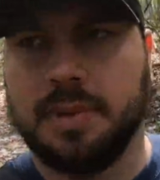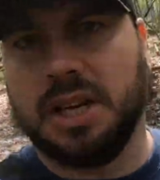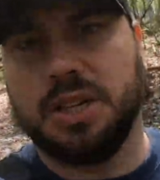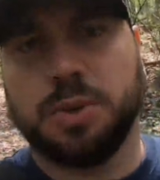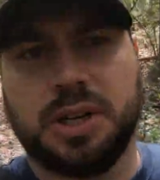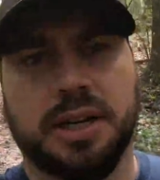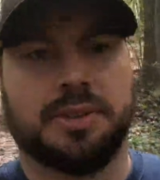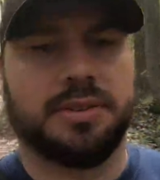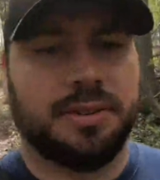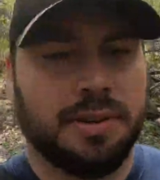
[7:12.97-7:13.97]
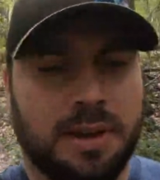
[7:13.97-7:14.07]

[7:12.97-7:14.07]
It is what it is.